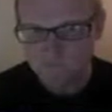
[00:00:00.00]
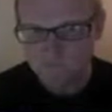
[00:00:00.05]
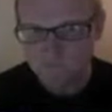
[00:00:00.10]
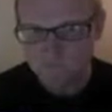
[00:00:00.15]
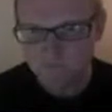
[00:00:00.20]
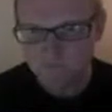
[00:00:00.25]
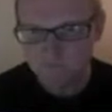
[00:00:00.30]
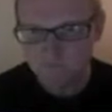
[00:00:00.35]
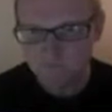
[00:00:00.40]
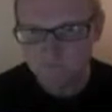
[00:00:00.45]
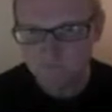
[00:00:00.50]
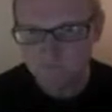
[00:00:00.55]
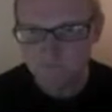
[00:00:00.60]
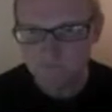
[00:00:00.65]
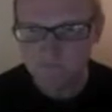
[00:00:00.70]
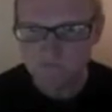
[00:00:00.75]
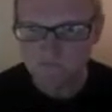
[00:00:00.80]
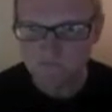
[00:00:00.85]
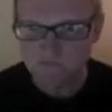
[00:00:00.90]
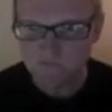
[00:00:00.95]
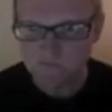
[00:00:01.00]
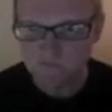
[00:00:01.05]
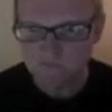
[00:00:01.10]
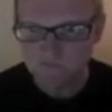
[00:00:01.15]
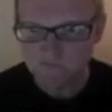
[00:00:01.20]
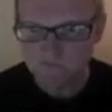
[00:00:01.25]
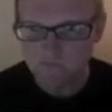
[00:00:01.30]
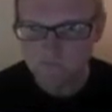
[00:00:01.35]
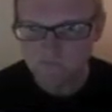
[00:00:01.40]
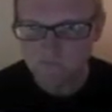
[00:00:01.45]

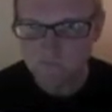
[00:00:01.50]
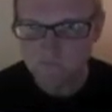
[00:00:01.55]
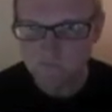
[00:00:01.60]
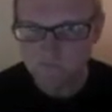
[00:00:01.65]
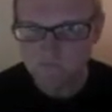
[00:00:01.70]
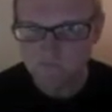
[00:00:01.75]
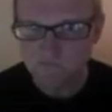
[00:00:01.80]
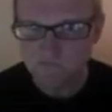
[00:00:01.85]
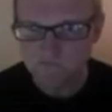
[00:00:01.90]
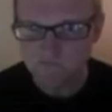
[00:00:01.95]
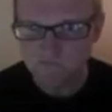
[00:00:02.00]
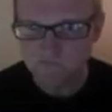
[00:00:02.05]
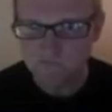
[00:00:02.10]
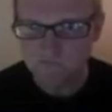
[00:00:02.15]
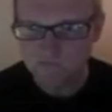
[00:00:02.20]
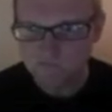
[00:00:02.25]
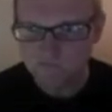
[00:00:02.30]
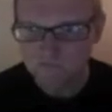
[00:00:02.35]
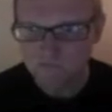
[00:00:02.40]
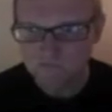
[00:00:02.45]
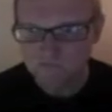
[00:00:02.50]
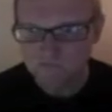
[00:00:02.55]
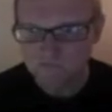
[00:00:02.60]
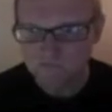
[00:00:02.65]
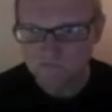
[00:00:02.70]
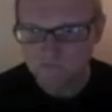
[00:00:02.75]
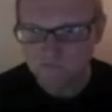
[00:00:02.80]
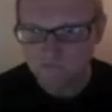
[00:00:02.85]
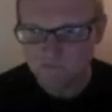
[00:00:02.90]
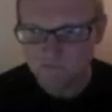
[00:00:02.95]

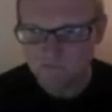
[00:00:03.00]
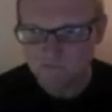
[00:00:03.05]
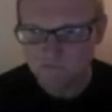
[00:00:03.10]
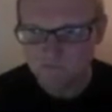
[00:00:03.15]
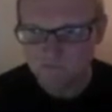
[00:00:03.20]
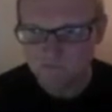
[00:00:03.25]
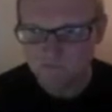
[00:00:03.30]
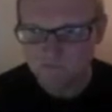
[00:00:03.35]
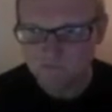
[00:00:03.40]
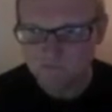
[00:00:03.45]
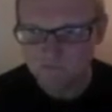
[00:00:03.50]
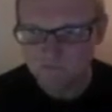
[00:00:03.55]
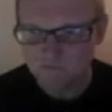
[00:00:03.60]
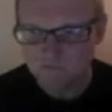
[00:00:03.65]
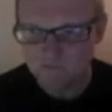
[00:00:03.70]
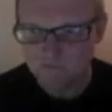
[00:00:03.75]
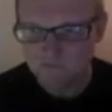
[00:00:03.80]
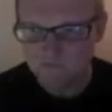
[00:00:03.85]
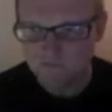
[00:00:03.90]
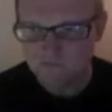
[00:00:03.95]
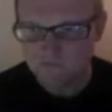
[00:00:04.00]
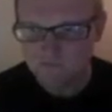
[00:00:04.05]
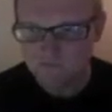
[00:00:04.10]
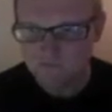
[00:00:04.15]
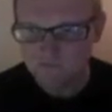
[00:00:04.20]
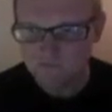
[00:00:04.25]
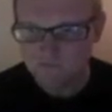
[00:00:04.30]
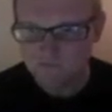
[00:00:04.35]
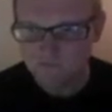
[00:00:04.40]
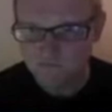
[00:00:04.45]

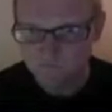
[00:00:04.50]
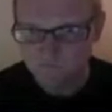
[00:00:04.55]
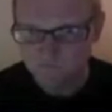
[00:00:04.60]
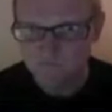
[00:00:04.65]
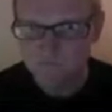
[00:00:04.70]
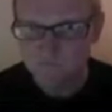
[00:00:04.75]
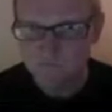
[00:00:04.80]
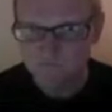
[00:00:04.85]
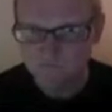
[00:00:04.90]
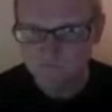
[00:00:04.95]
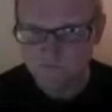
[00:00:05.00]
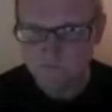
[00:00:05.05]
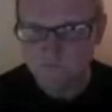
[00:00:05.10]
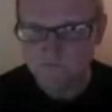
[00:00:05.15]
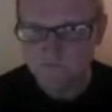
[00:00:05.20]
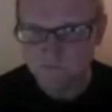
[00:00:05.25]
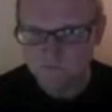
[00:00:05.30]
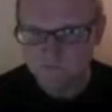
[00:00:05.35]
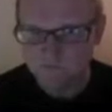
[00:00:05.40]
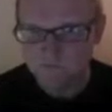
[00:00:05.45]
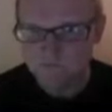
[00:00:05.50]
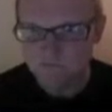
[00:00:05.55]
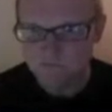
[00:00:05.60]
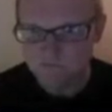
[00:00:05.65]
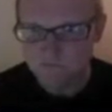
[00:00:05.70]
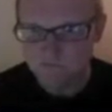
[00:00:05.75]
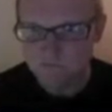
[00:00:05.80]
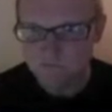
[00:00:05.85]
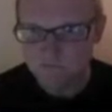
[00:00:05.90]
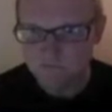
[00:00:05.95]

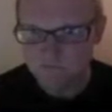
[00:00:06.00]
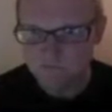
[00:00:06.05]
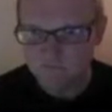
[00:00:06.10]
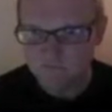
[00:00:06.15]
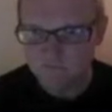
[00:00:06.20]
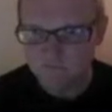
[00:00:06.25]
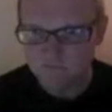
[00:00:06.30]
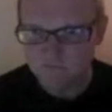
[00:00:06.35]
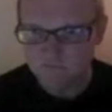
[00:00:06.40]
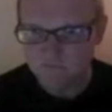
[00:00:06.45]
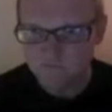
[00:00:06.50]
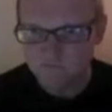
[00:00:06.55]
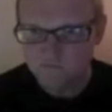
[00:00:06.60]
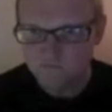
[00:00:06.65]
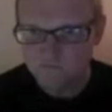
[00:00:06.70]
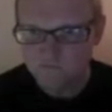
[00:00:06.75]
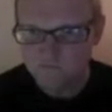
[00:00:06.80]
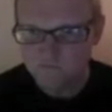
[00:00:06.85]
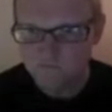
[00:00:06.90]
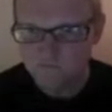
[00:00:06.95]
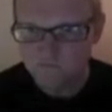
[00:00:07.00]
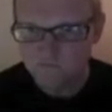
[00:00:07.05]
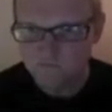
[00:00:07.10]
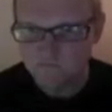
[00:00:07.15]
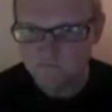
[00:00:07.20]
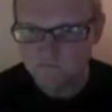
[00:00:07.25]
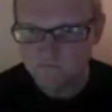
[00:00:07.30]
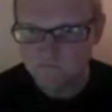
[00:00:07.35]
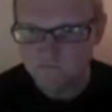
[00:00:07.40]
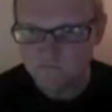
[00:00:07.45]

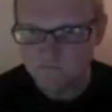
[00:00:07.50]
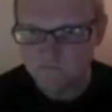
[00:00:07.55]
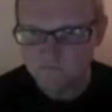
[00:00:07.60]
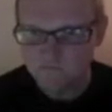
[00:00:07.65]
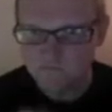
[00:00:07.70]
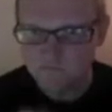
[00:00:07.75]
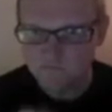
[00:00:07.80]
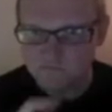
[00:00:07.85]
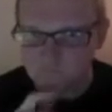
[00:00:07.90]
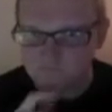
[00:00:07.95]
(not speaking)